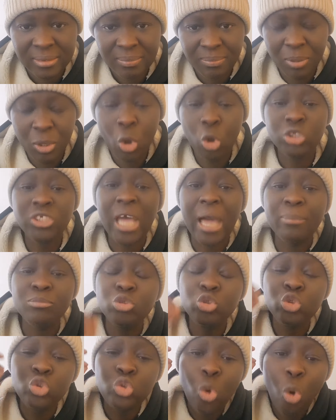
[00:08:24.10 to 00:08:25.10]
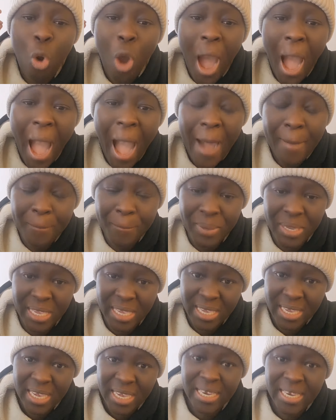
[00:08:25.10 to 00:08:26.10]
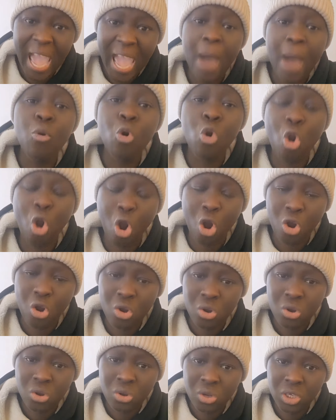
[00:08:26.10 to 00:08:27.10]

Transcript: Because I'm so happy. Ne amuko.